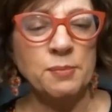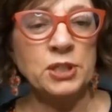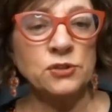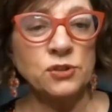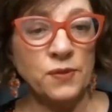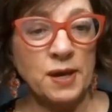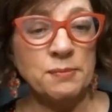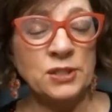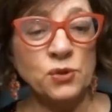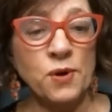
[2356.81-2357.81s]
because so that
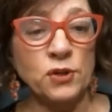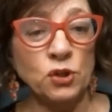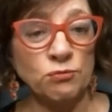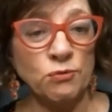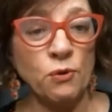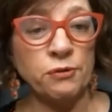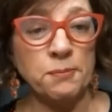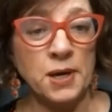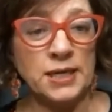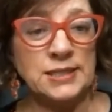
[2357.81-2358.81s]
means you have a growth
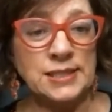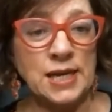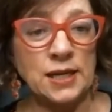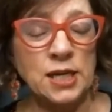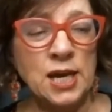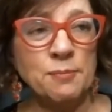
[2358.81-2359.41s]
mindset.